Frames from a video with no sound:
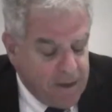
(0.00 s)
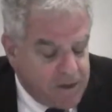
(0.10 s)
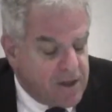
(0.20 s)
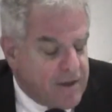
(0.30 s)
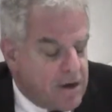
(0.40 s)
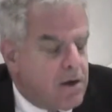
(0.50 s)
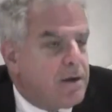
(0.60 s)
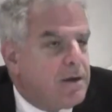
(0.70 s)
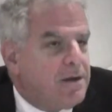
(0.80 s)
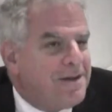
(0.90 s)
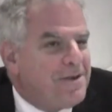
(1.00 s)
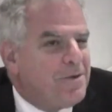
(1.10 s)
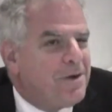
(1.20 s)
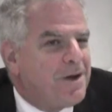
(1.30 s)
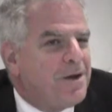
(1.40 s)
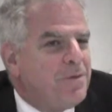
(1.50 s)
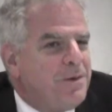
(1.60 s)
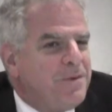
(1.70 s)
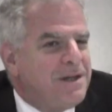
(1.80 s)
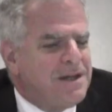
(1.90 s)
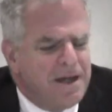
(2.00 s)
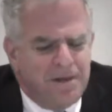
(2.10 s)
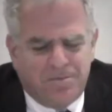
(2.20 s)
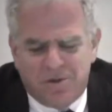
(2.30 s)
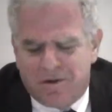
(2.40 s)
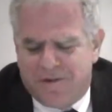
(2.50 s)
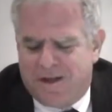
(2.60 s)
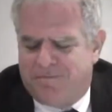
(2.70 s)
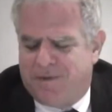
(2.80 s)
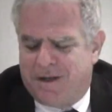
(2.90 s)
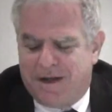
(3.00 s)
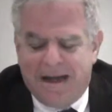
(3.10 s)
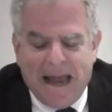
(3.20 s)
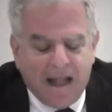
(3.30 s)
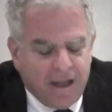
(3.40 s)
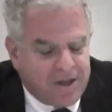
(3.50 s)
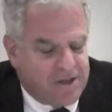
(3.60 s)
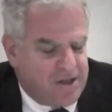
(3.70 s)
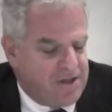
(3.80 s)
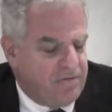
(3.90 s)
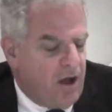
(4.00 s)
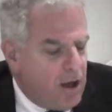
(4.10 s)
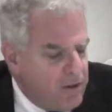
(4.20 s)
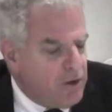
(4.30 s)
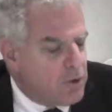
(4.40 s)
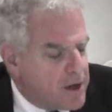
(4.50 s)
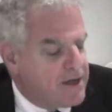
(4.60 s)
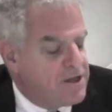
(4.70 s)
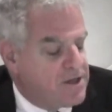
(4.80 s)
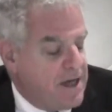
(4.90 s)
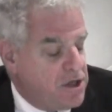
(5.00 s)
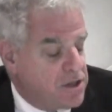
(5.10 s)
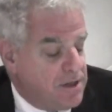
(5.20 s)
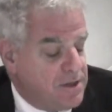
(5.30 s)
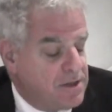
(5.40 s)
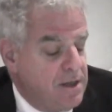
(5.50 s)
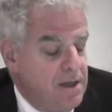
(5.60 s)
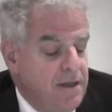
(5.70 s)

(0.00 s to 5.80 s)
So there, we did a sort of an analysis of all the organizations